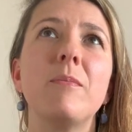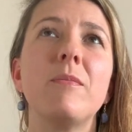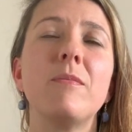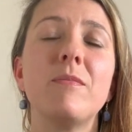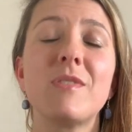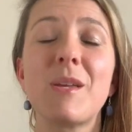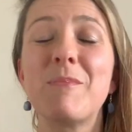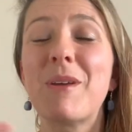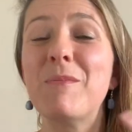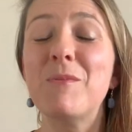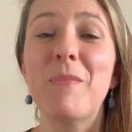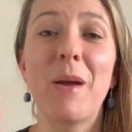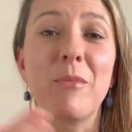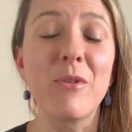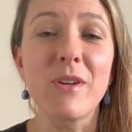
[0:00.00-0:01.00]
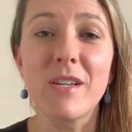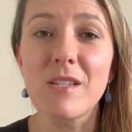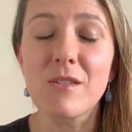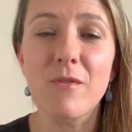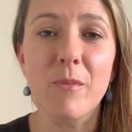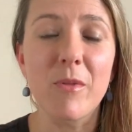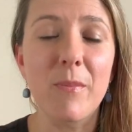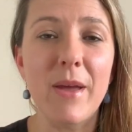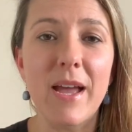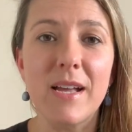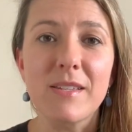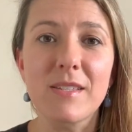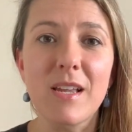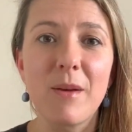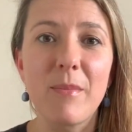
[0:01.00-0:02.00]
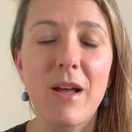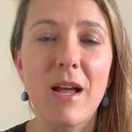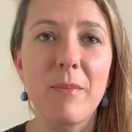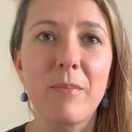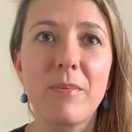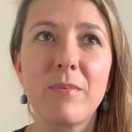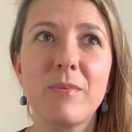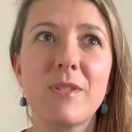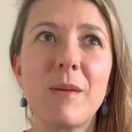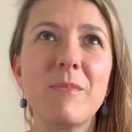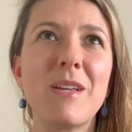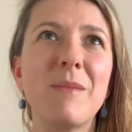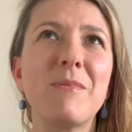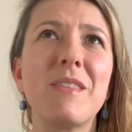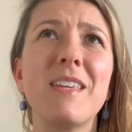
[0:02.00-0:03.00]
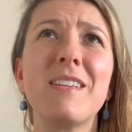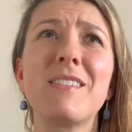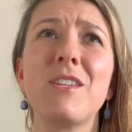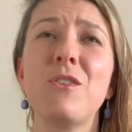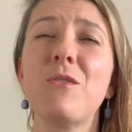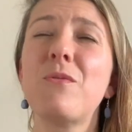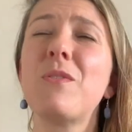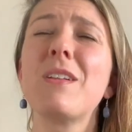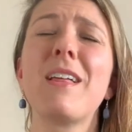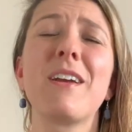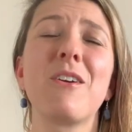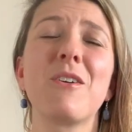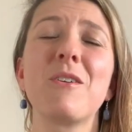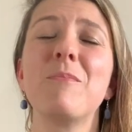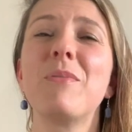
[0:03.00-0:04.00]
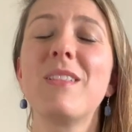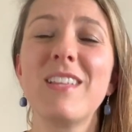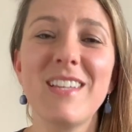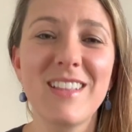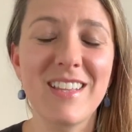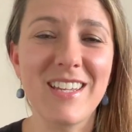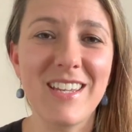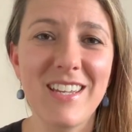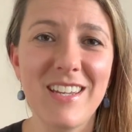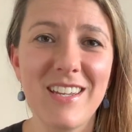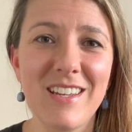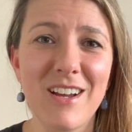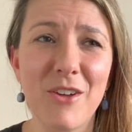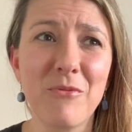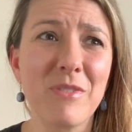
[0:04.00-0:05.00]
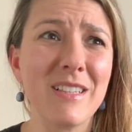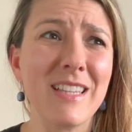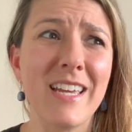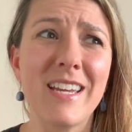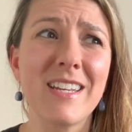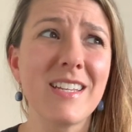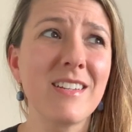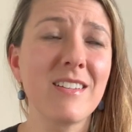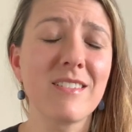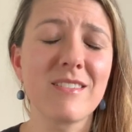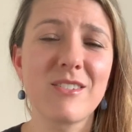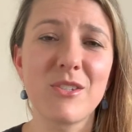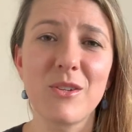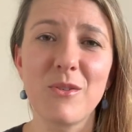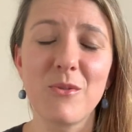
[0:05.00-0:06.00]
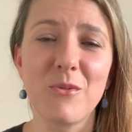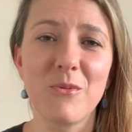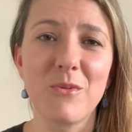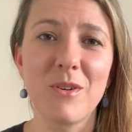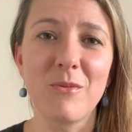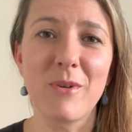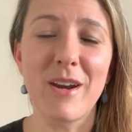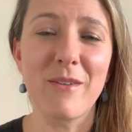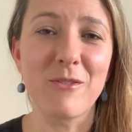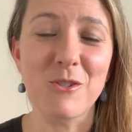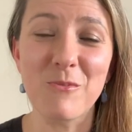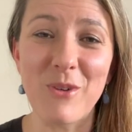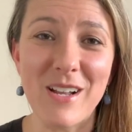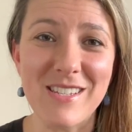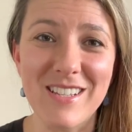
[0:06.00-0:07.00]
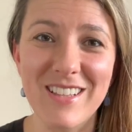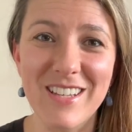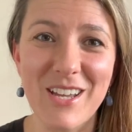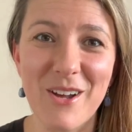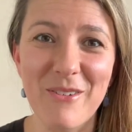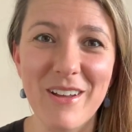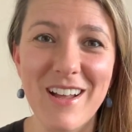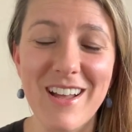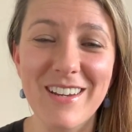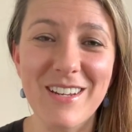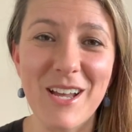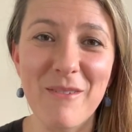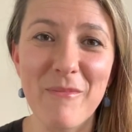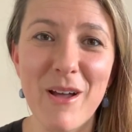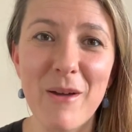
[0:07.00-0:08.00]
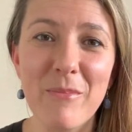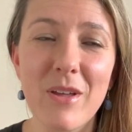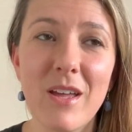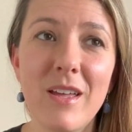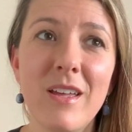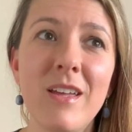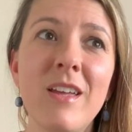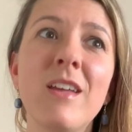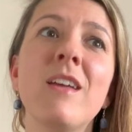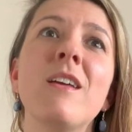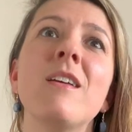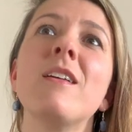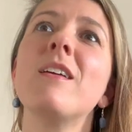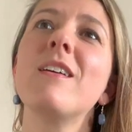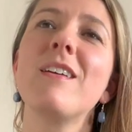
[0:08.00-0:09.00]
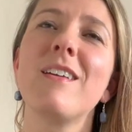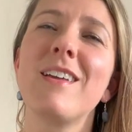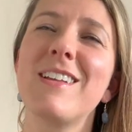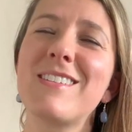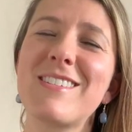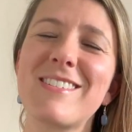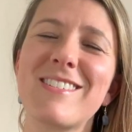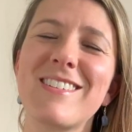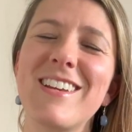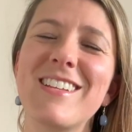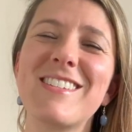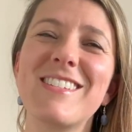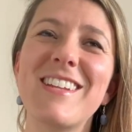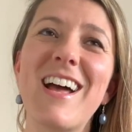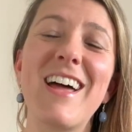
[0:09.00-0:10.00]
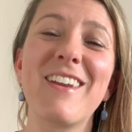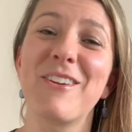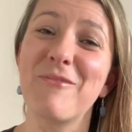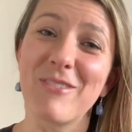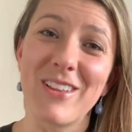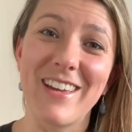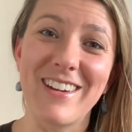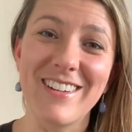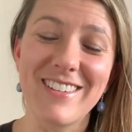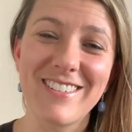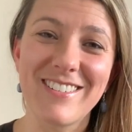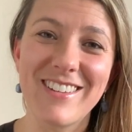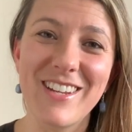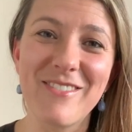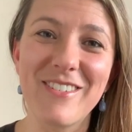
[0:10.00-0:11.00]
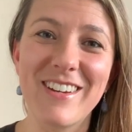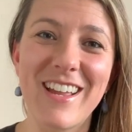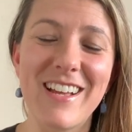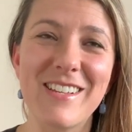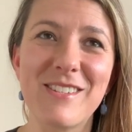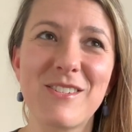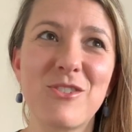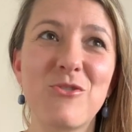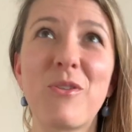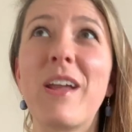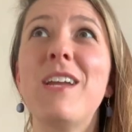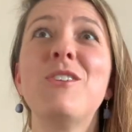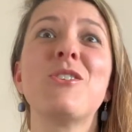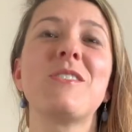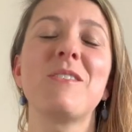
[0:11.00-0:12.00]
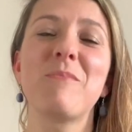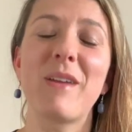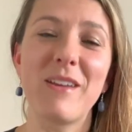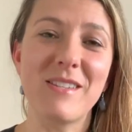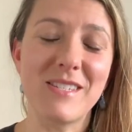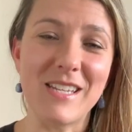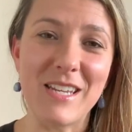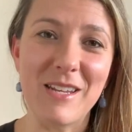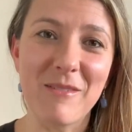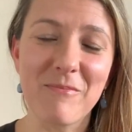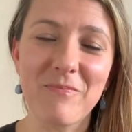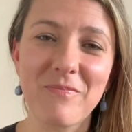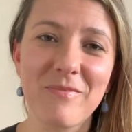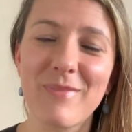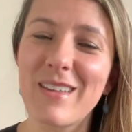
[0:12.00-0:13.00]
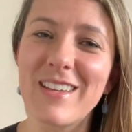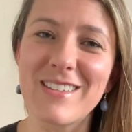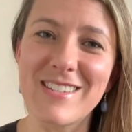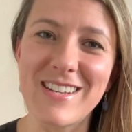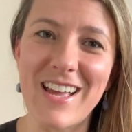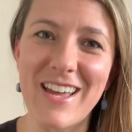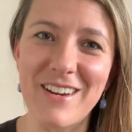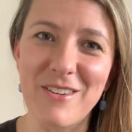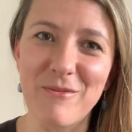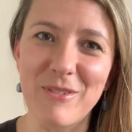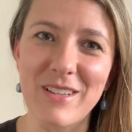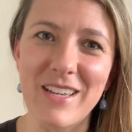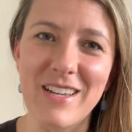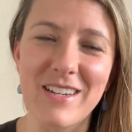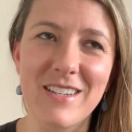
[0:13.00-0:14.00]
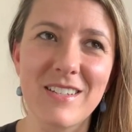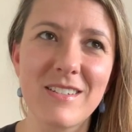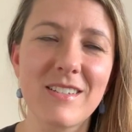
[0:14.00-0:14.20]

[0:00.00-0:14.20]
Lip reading: sometimes memories from the past come up, sometimes things that you feel like are completely unrelated to whatever's presently going on come up. It's not unrelated. Even as strange as it may seem, it's not unrelated.